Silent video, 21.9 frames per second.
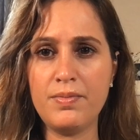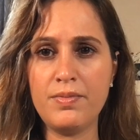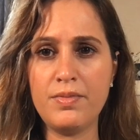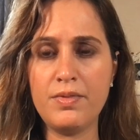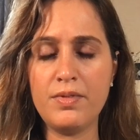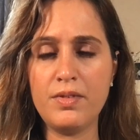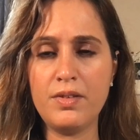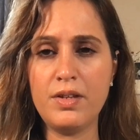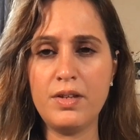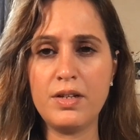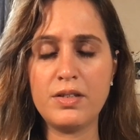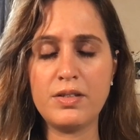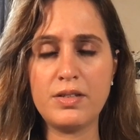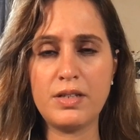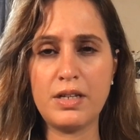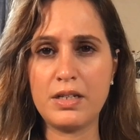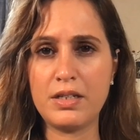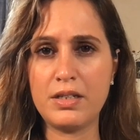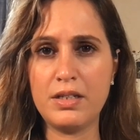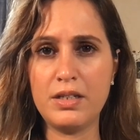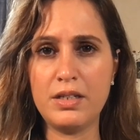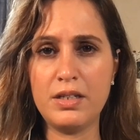
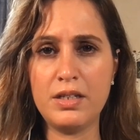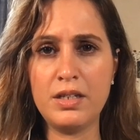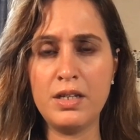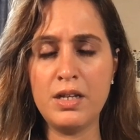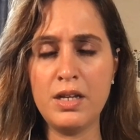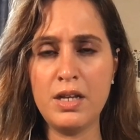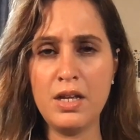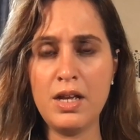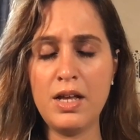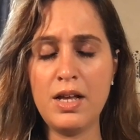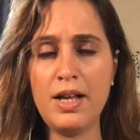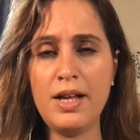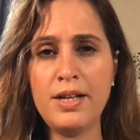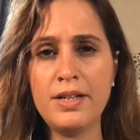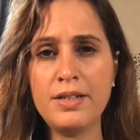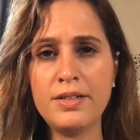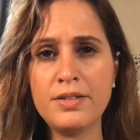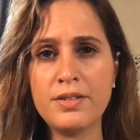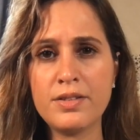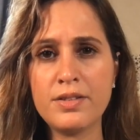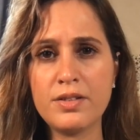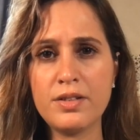Exactly.
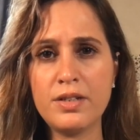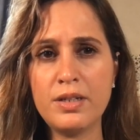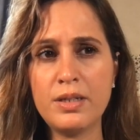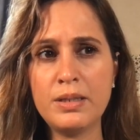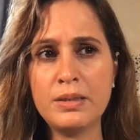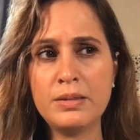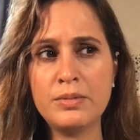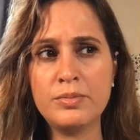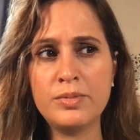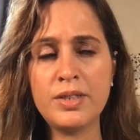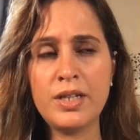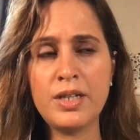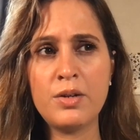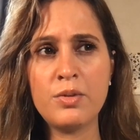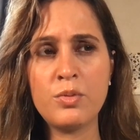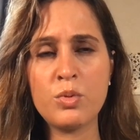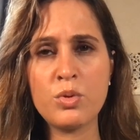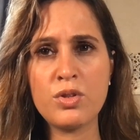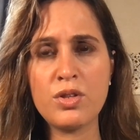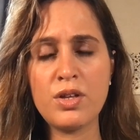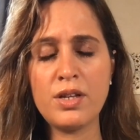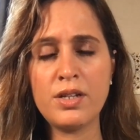And yeah, with
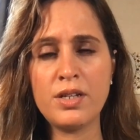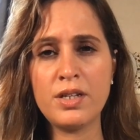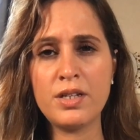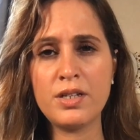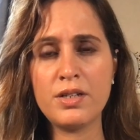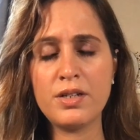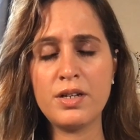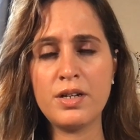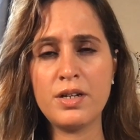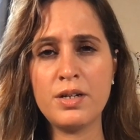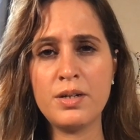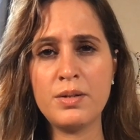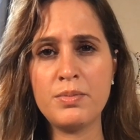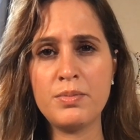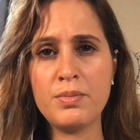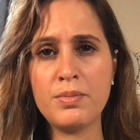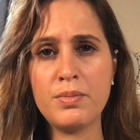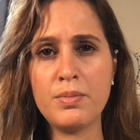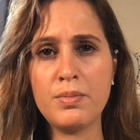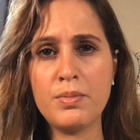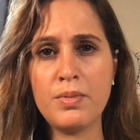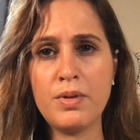anything
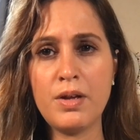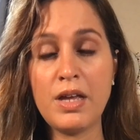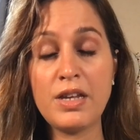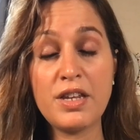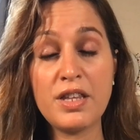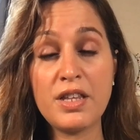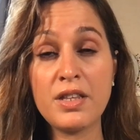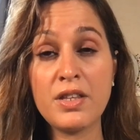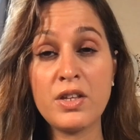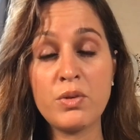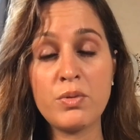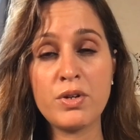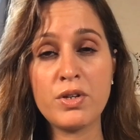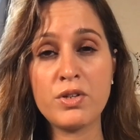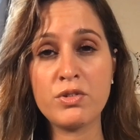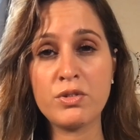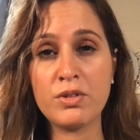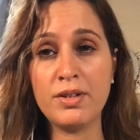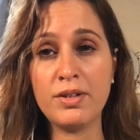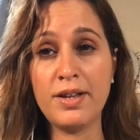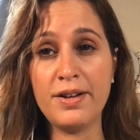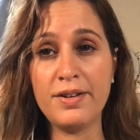that you want to do in
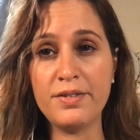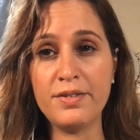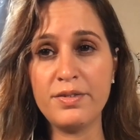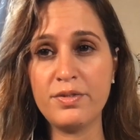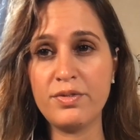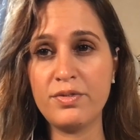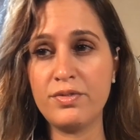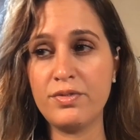life,